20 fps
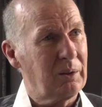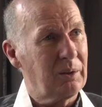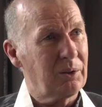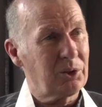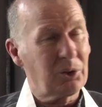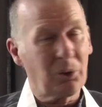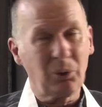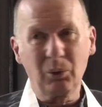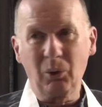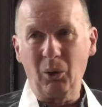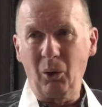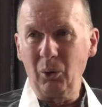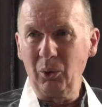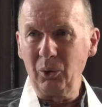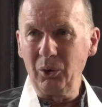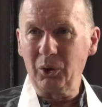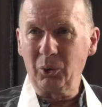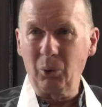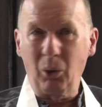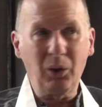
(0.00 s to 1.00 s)
So
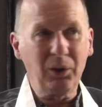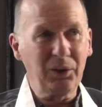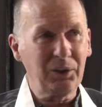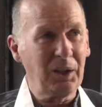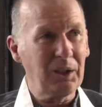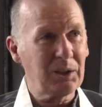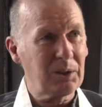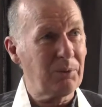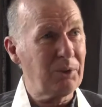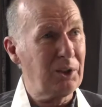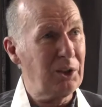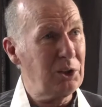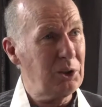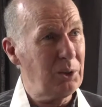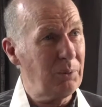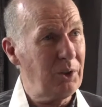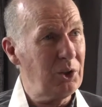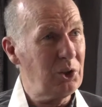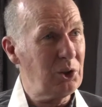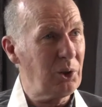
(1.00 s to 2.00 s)
all the qualities of an
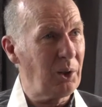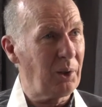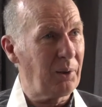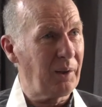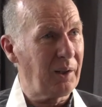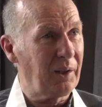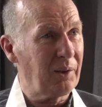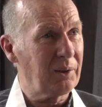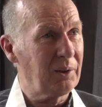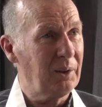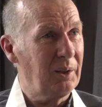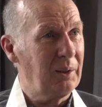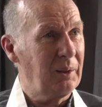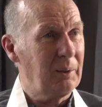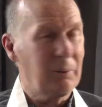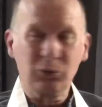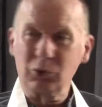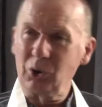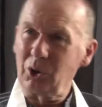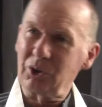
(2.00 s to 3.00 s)
individual are there.
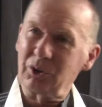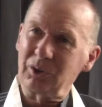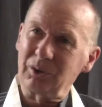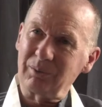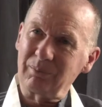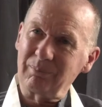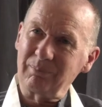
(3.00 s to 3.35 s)
Just